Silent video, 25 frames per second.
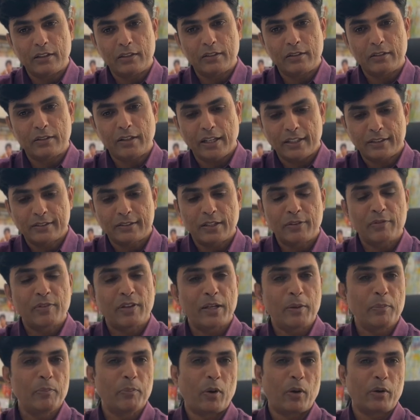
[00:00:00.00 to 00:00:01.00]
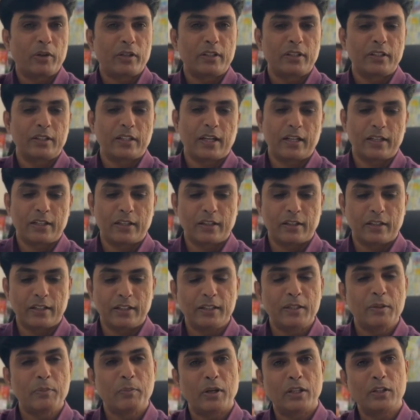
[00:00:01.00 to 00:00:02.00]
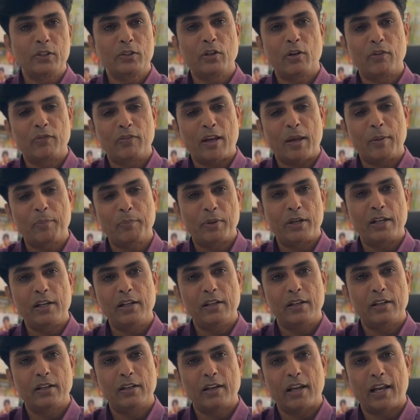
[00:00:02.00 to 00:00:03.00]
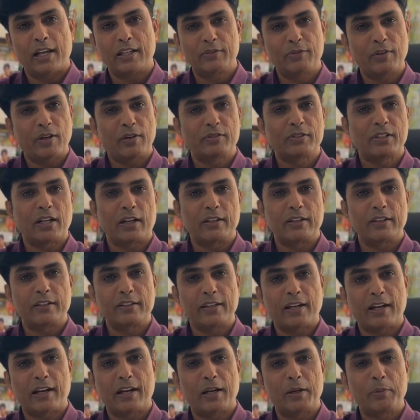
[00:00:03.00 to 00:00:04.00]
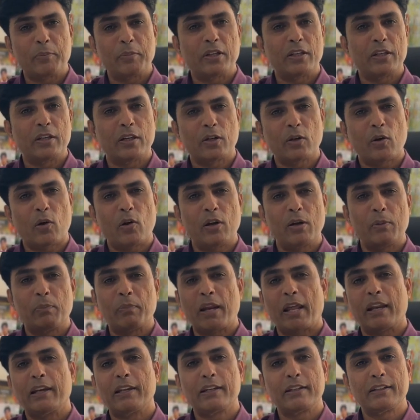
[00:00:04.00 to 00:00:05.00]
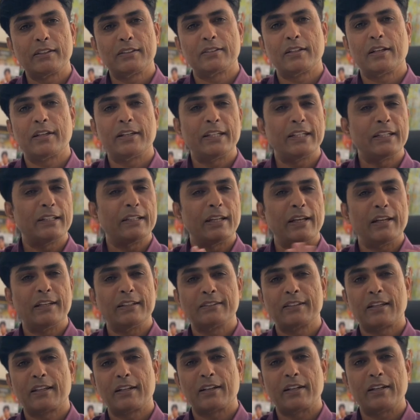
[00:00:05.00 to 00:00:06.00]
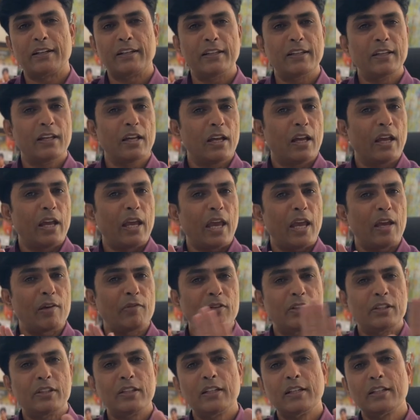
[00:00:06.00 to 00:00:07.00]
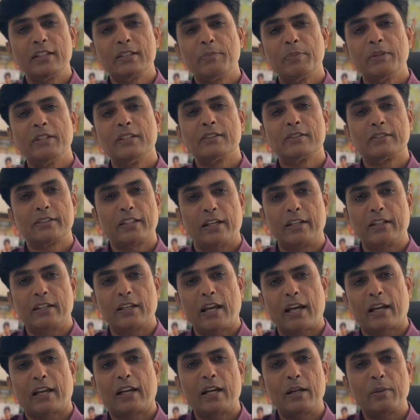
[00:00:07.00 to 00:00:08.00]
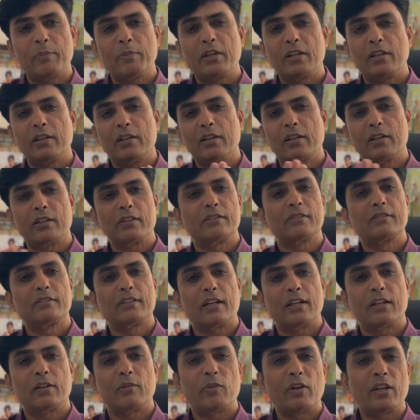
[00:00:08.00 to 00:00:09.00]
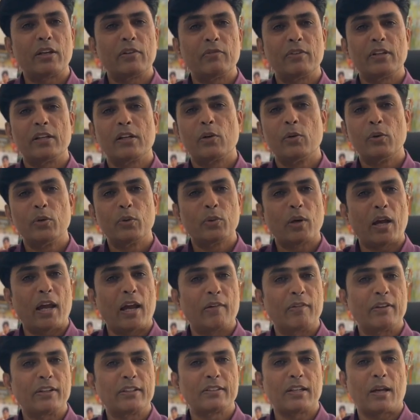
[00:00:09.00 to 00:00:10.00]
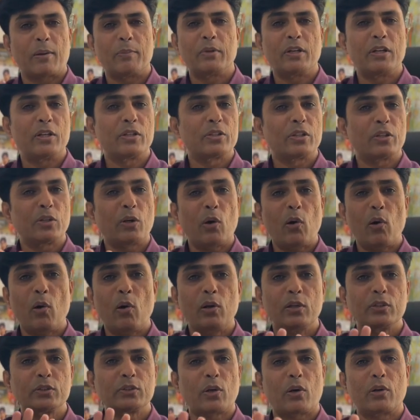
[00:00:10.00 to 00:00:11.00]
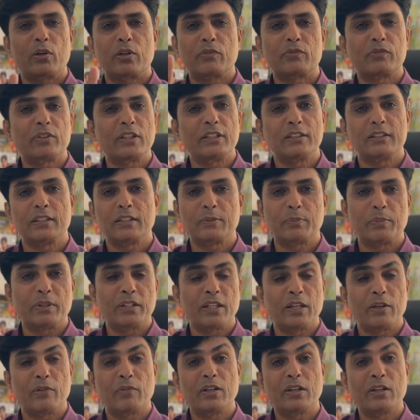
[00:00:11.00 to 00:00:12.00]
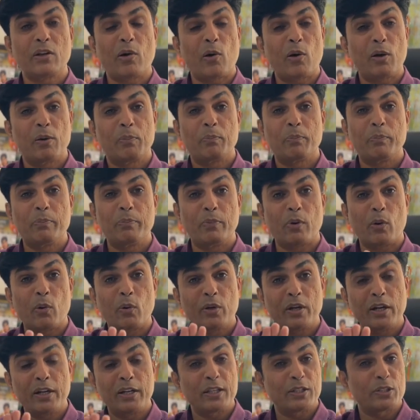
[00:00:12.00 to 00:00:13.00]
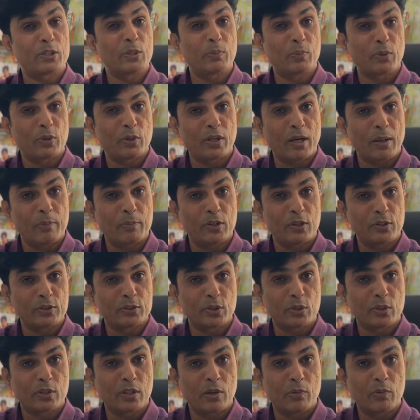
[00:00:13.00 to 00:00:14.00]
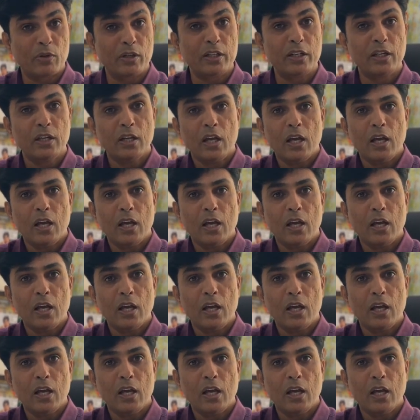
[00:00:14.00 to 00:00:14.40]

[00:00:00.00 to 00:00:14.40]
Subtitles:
Next and very important, that in the month of April, as we have started the academic year, all planner is ready, days are ready, everything has been set, academic year is set, when we are going to have examination, all sort of things has been given, all orientation program also covered,